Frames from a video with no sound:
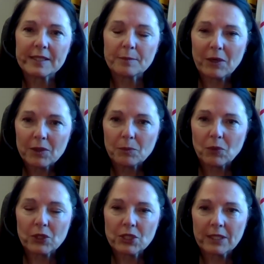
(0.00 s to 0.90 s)
about
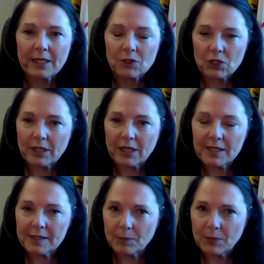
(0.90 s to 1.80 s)
abortion. Should
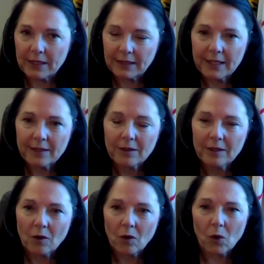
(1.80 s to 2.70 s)
this be illegal
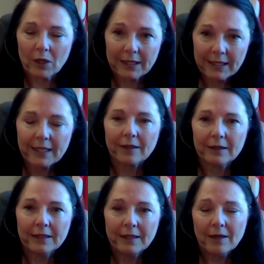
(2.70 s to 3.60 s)
or
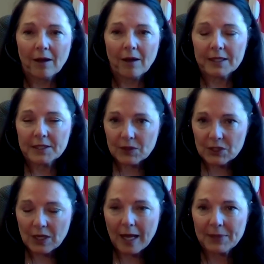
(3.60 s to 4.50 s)
legal on different
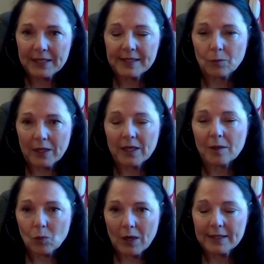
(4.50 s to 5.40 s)
topics? And one of
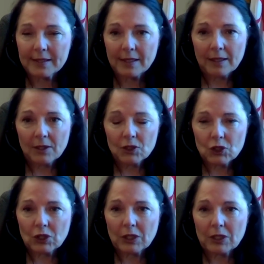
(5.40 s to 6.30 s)
them was,
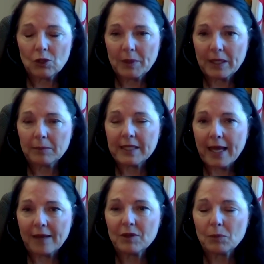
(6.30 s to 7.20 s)
should you be able to
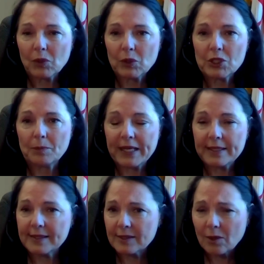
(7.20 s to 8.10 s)
have an abortion
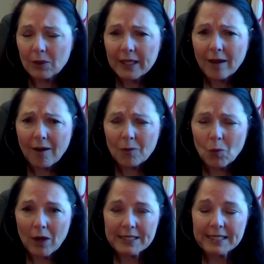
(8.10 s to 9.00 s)
based solely on
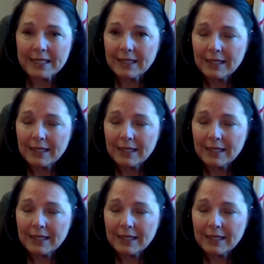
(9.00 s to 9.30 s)
wanting